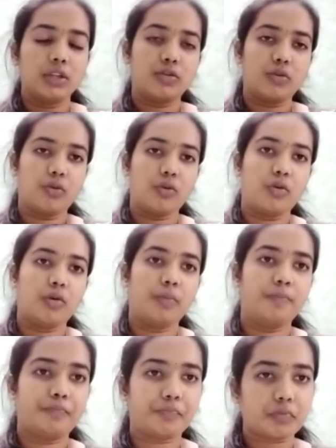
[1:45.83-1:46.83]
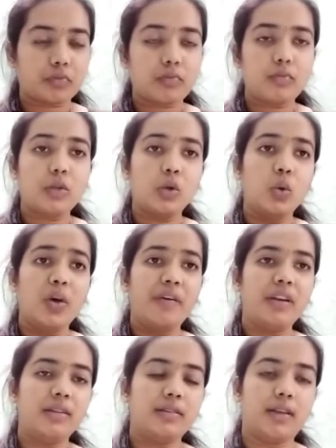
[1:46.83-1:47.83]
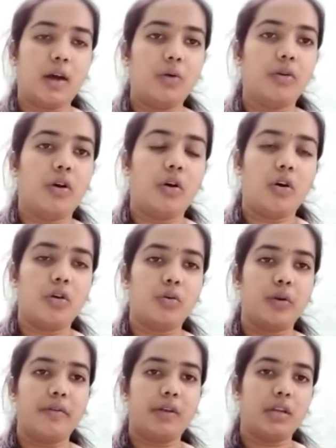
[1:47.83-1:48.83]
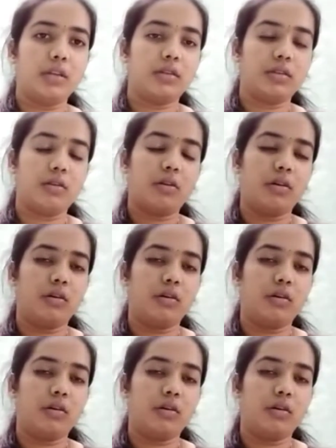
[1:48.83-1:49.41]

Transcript: So whoever is down or whoever is